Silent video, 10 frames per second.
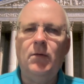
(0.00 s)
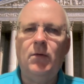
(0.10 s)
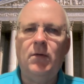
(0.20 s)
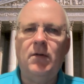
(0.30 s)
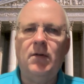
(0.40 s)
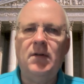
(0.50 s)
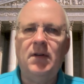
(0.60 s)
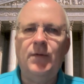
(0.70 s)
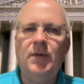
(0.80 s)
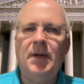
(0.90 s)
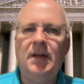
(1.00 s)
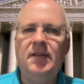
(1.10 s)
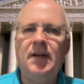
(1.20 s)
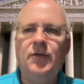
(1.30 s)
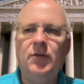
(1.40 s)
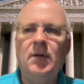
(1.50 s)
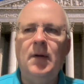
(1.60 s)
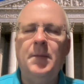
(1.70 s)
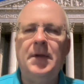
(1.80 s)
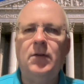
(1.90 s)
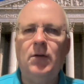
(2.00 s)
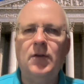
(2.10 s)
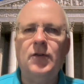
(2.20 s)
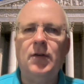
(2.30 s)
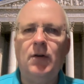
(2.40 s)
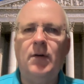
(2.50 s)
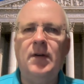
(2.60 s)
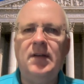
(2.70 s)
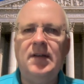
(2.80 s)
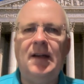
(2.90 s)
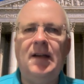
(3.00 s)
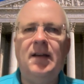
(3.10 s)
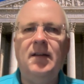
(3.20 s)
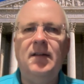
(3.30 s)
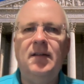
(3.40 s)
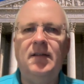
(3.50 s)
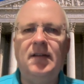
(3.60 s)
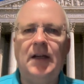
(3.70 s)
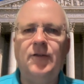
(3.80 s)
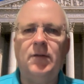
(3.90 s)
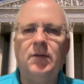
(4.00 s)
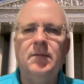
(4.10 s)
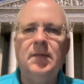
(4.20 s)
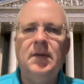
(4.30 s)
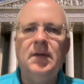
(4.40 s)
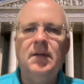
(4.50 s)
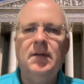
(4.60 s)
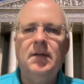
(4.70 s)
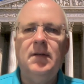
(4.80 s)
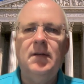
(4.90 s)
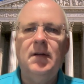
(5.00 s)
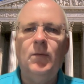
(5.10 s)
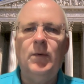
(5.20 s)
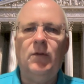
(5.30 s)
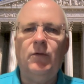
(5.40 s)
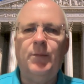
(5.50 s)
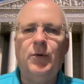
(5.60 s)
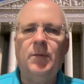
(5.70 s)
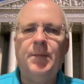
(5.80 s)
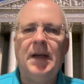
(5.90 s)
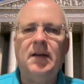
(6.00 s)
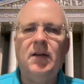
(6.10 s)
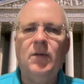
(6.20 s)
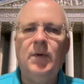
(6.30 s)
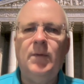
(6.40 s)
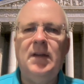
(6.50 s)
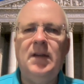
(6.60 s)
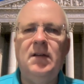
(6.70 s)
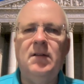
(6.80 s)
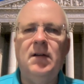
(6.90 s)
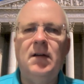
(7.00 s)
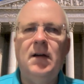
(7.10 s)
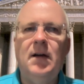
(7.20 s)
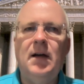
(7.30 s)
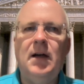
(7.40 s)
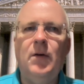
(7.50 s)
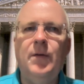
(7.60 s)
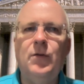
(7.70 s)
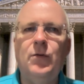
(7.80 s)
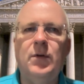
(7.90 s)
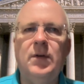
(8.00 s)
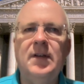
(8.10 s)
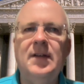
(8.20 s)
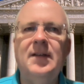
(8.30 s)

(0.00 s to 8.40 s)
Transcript: or different pay schedule, but not on a daily schedule. We'll report back when we hear how the court